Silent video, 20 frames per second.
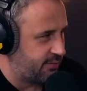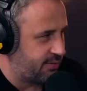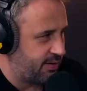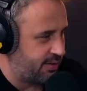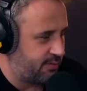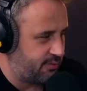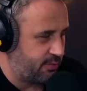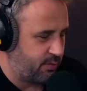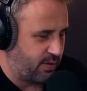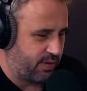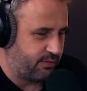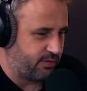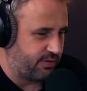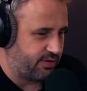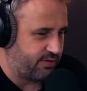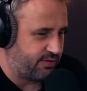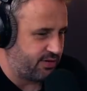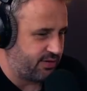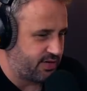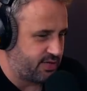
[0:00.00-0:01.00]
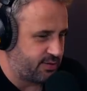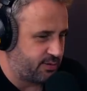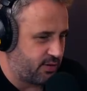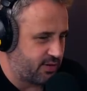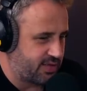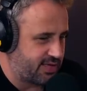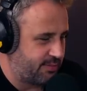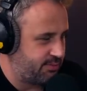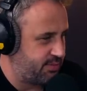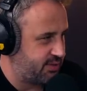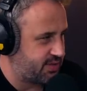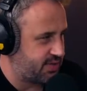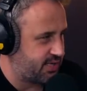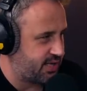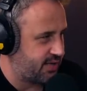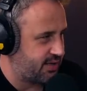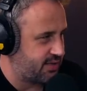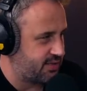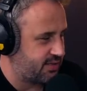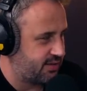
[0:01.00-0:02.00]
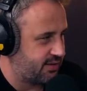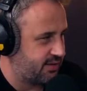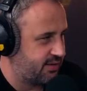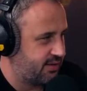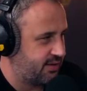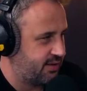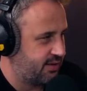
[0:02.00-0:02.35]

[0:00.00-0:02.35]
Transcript: I mean, we have a very small sample size, didn't he?